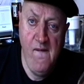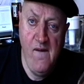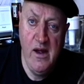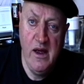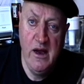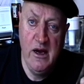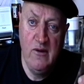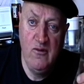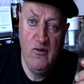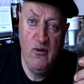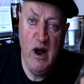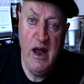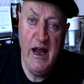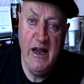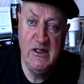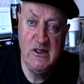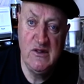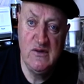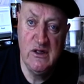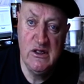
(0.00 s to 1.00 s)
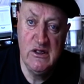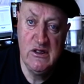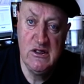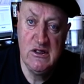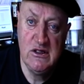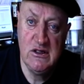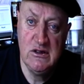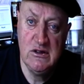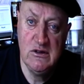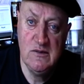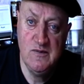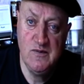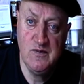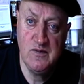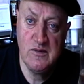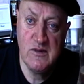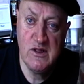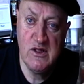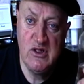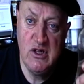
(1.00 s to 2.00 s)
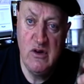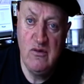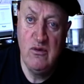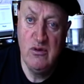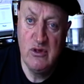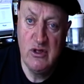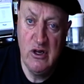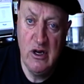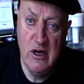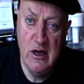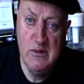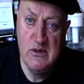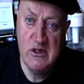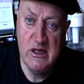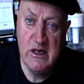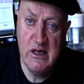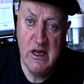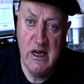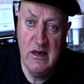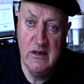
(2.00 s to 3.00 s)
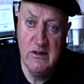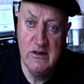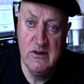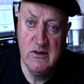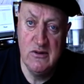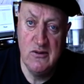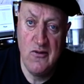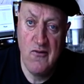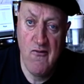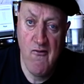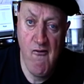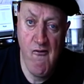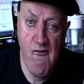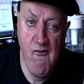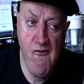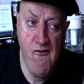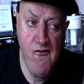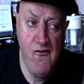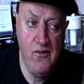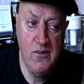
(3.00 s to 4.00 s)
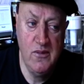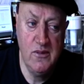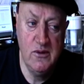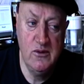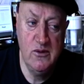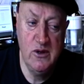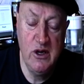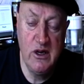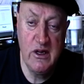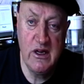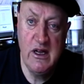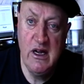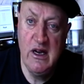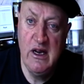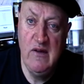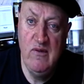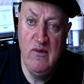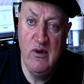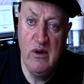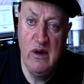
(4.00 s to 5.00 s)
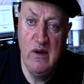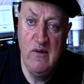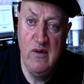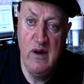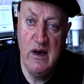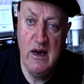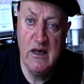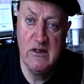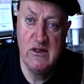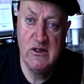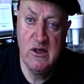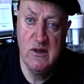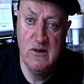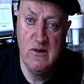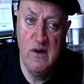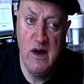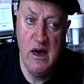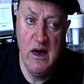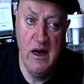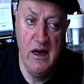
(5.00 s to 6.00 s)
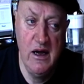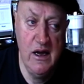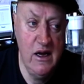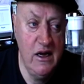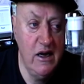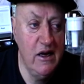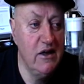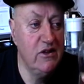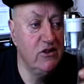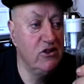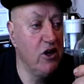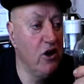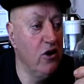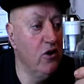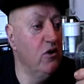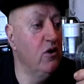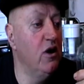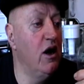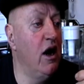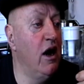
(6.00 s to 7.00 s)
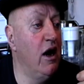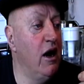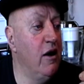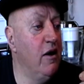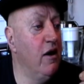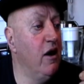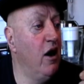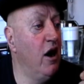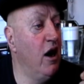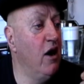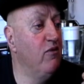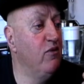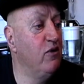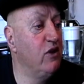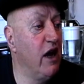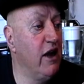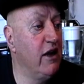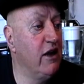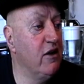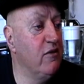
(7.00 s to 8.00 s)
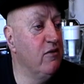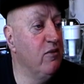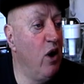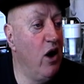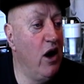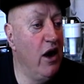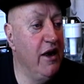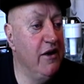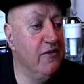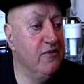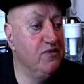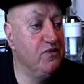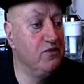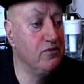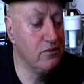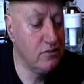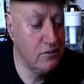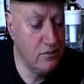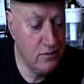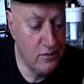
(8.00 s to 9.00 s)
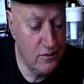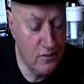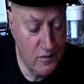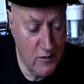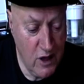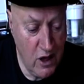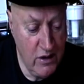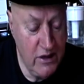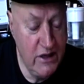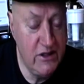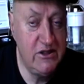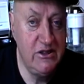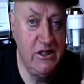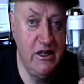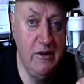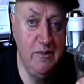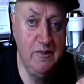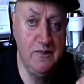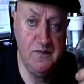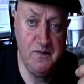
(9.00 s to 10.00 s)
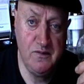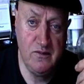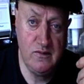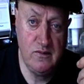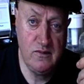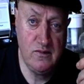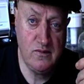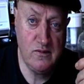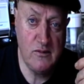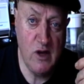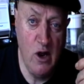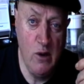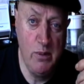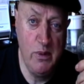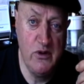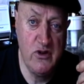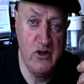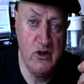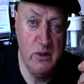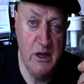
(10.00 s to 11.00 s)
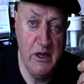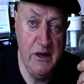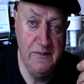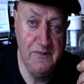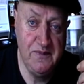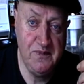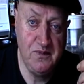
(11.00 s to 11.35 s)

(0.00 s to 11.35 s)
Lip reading: And I've raised this several times at council. We're not getting very far so far. So I've taken my only step open to me.